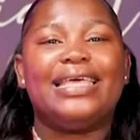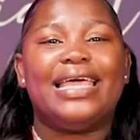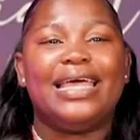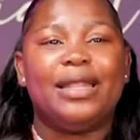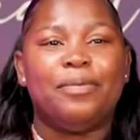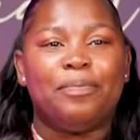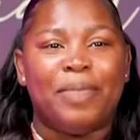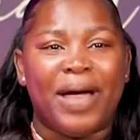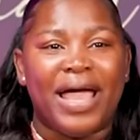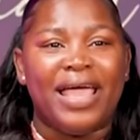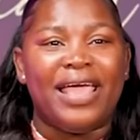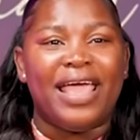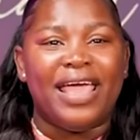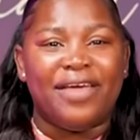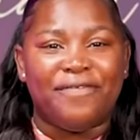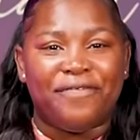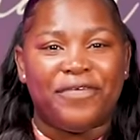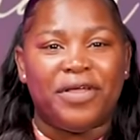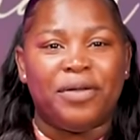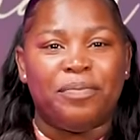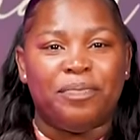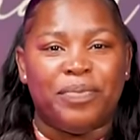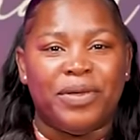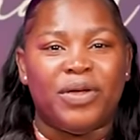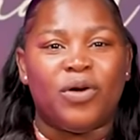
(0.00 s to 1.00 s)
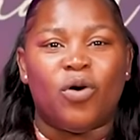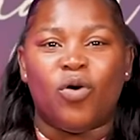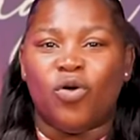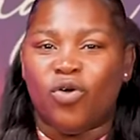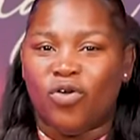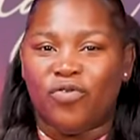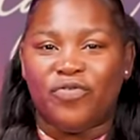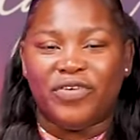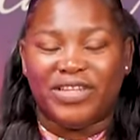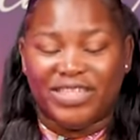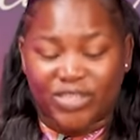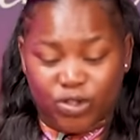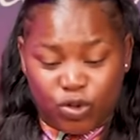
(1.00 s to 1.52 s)
can buy FNB, all
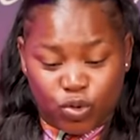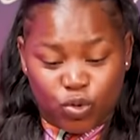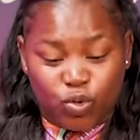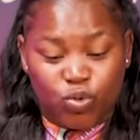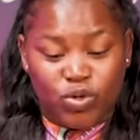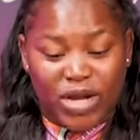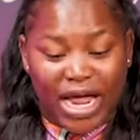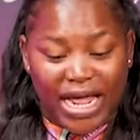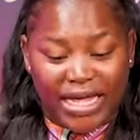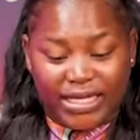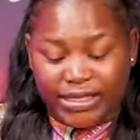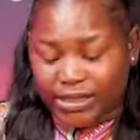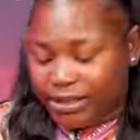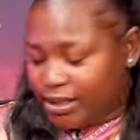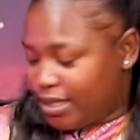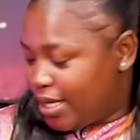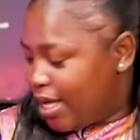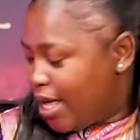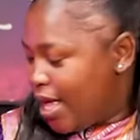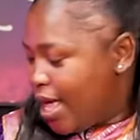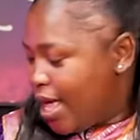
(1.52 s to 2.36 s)
of it, tonight.